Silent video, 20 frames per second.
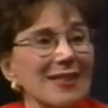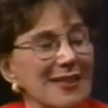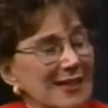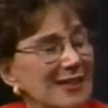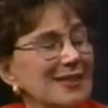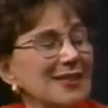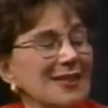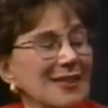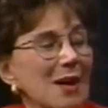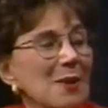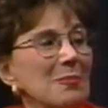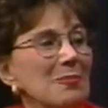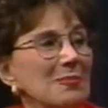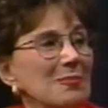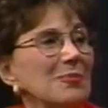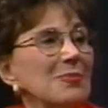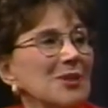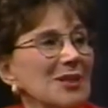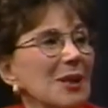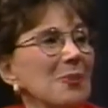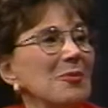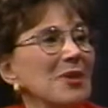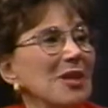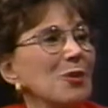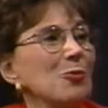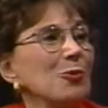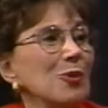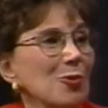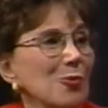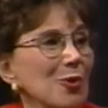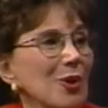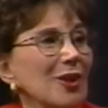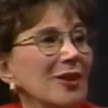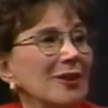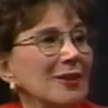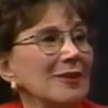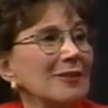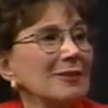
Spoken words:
something will work